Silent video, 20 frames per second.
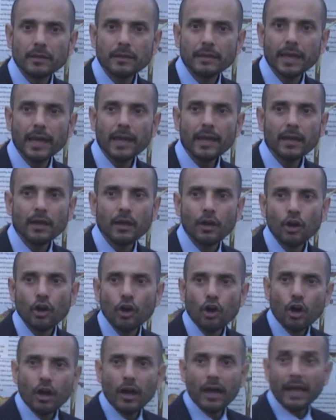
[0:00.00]
Yeah?
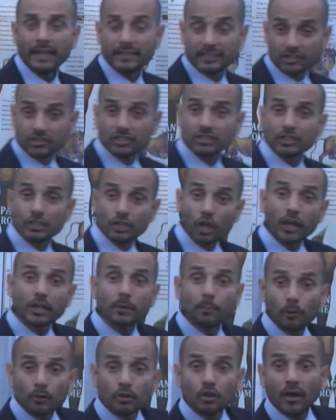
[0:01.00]
Doesn't line
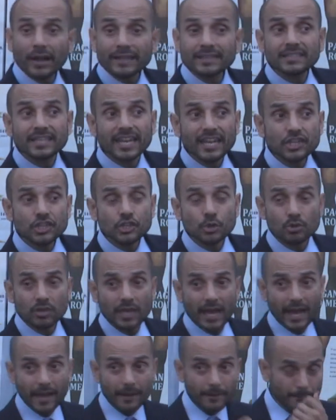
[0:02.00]
upon line teach you
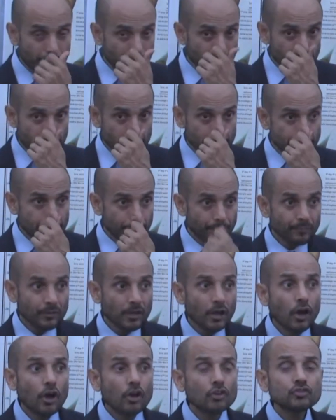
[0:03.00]
that?
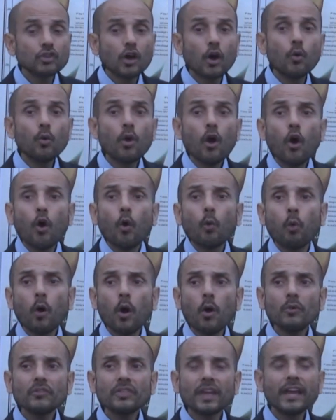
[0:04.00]
So,
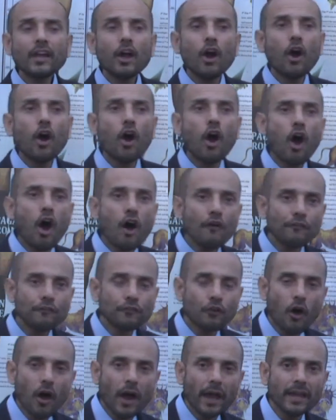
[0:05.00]
what are they half
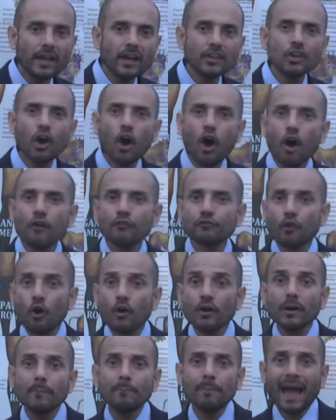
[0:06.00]
right and half
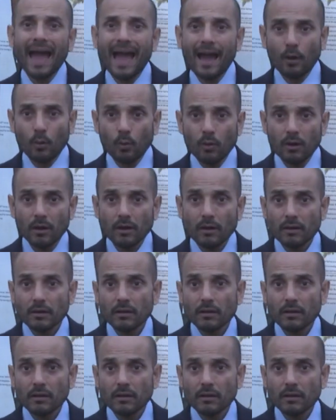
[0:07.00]
wrong about?